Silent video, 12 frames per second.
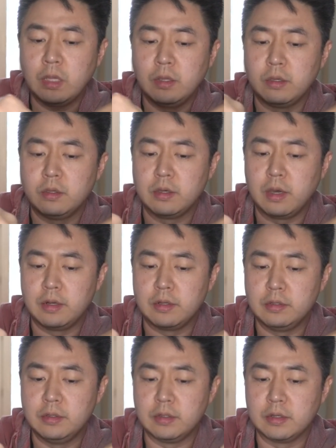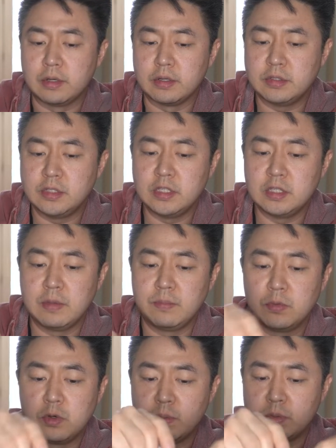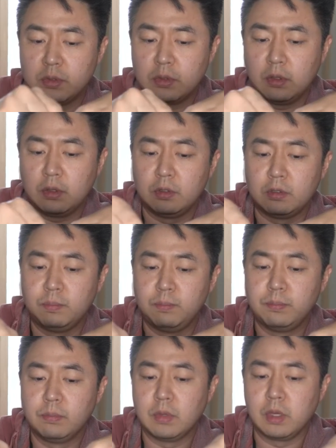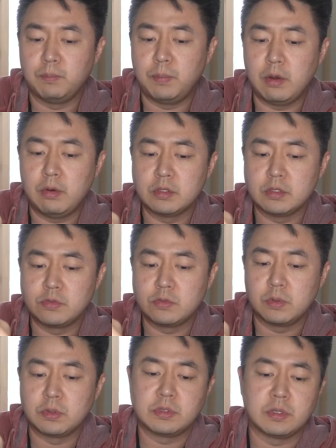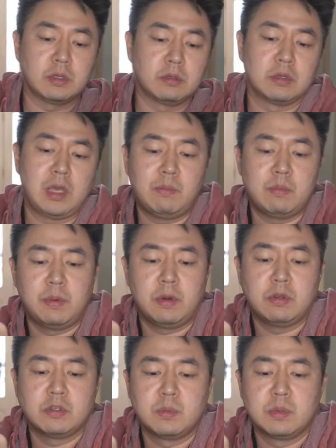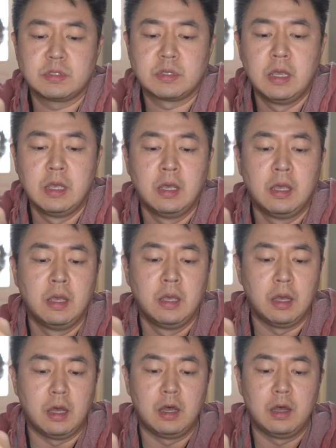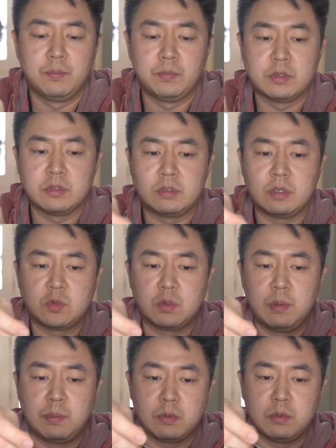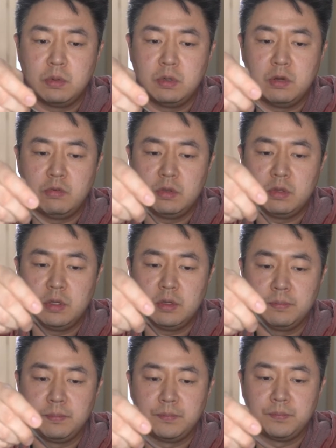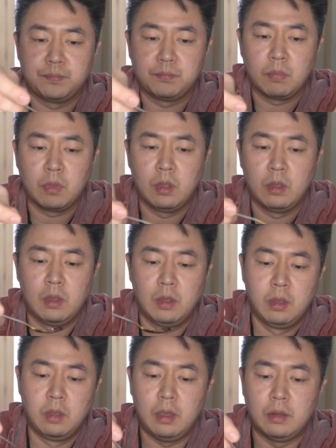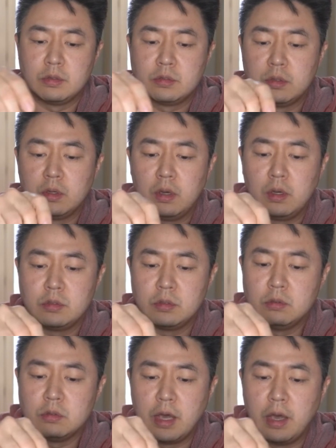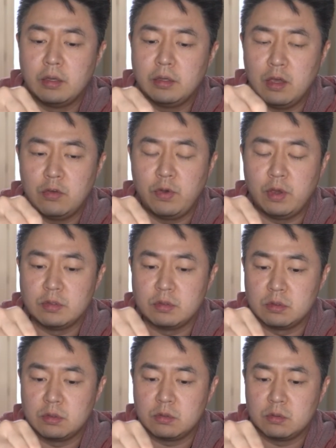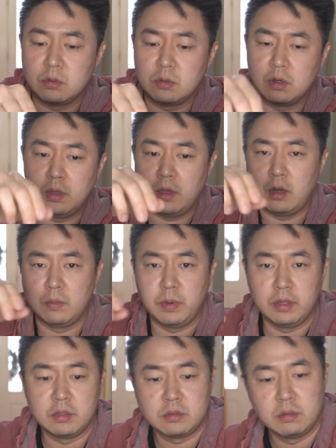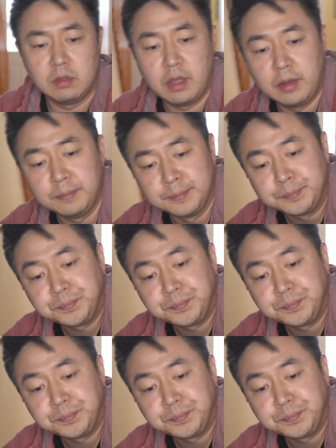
Like you kind of you can kind of see them. They're almost like like little like berries of sorts, like little caper berries almost. Um, there's a with peppercorn and everything. And it's a it's a new guy. You can't find this in the store. I had to buy this online.